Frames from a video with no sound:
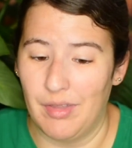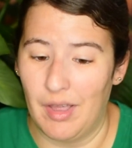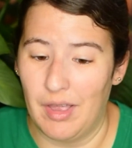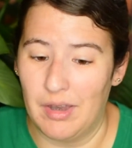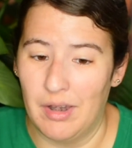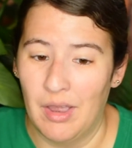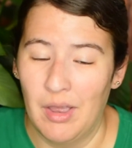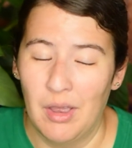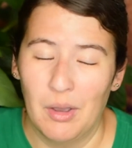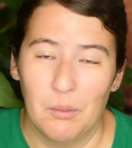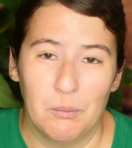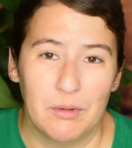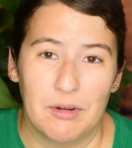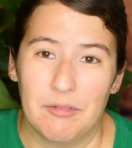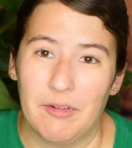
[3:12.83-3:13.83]
then
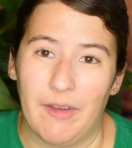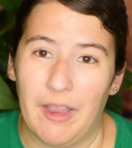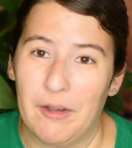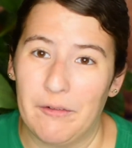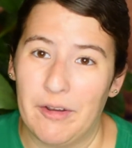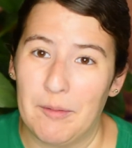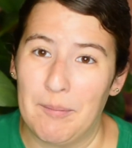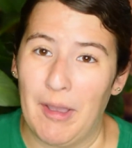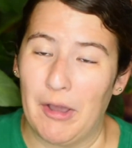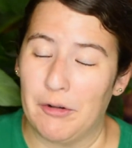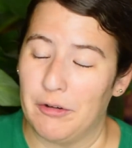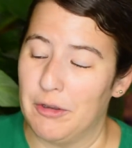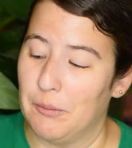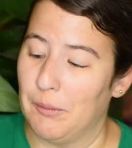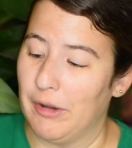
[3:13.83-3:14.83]
whatever Gatorade
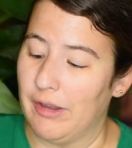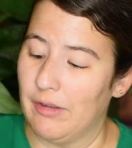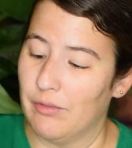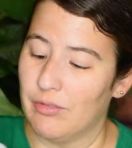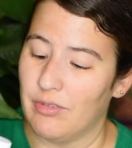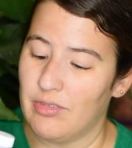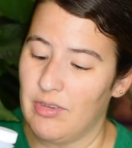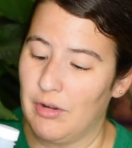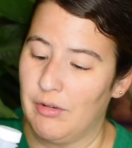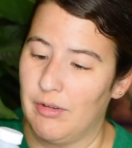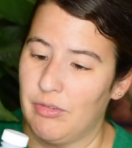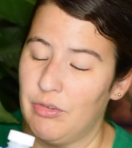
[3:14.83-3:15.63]
powder you want to use, etc.